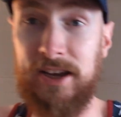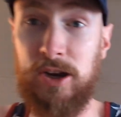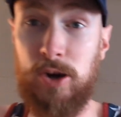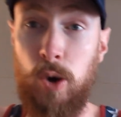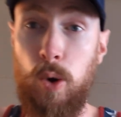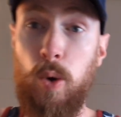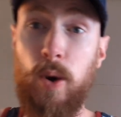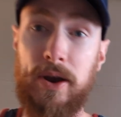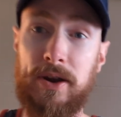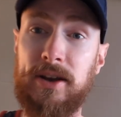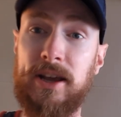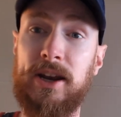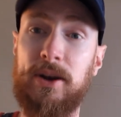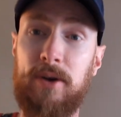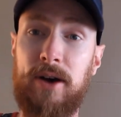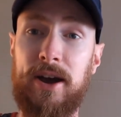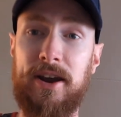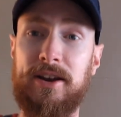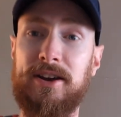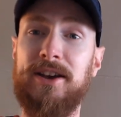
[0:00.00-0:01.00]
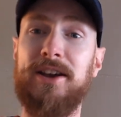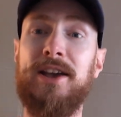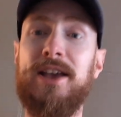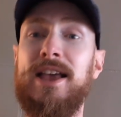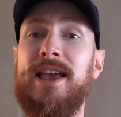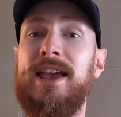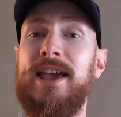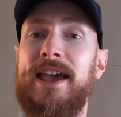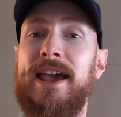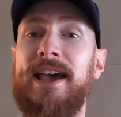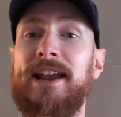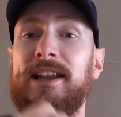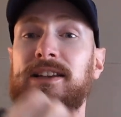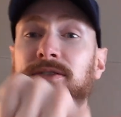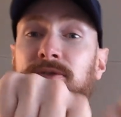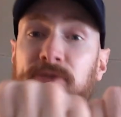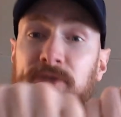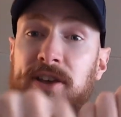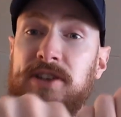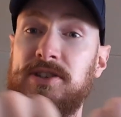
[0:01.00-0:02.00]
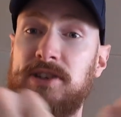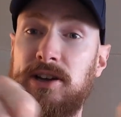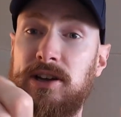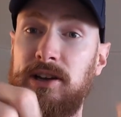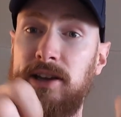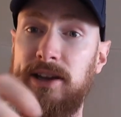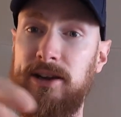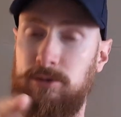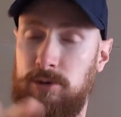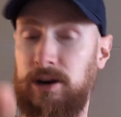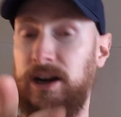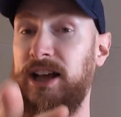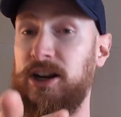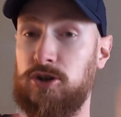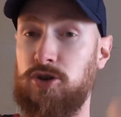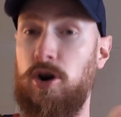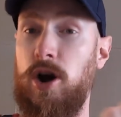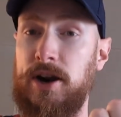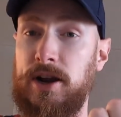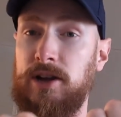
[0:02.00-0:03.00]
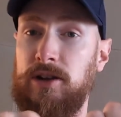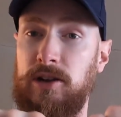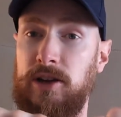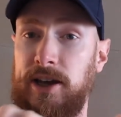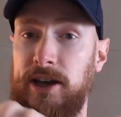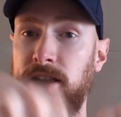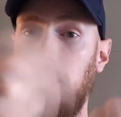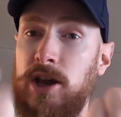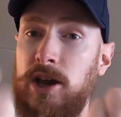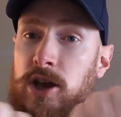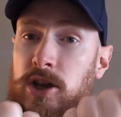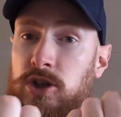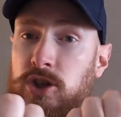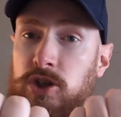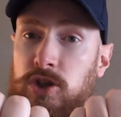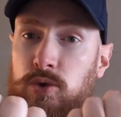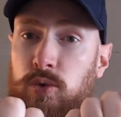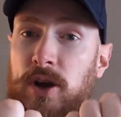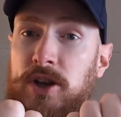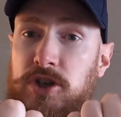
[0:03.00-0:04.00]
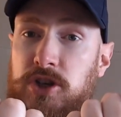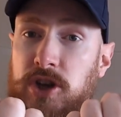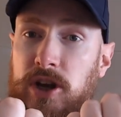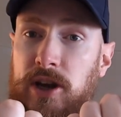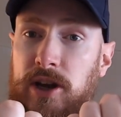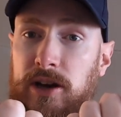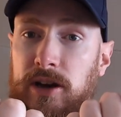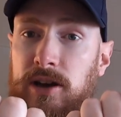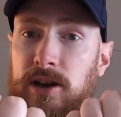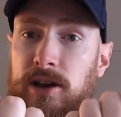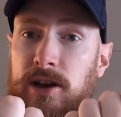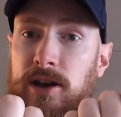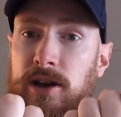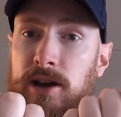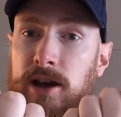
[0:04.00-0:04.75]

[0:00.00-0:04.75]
like a coin. Anyway, it is physically or electronically switching.